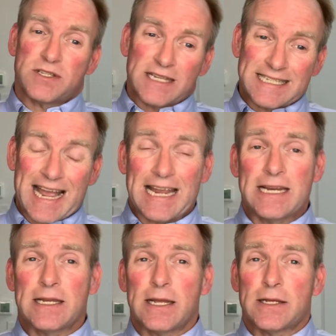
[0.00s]
The
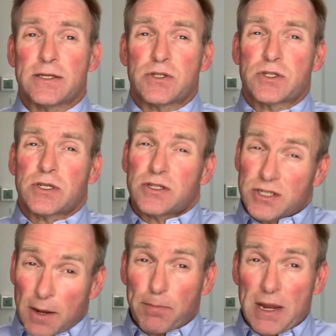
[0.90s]
second is
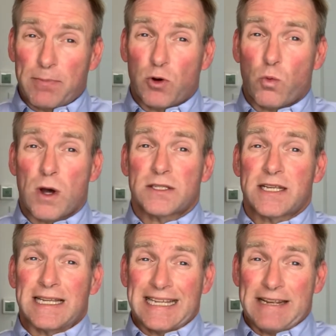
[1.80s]
some people want
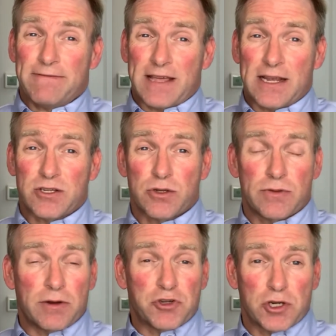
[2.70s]
to leave things to
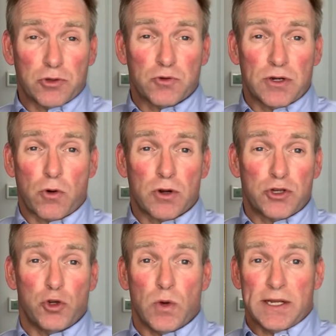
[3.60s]
their children or
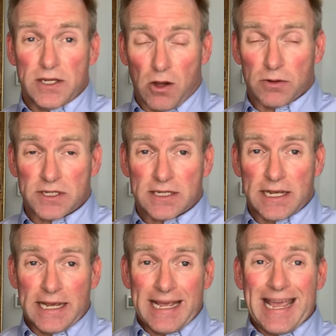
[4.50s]
to
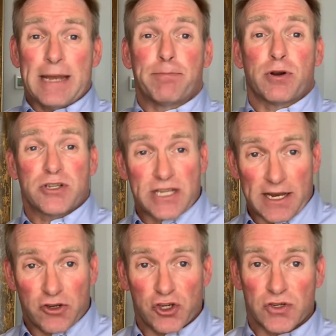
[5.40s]
adults in
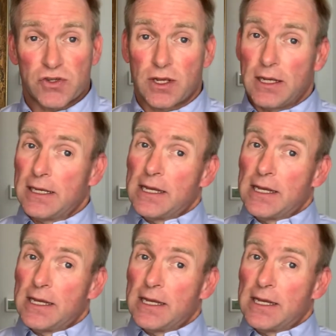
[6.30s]
percentages.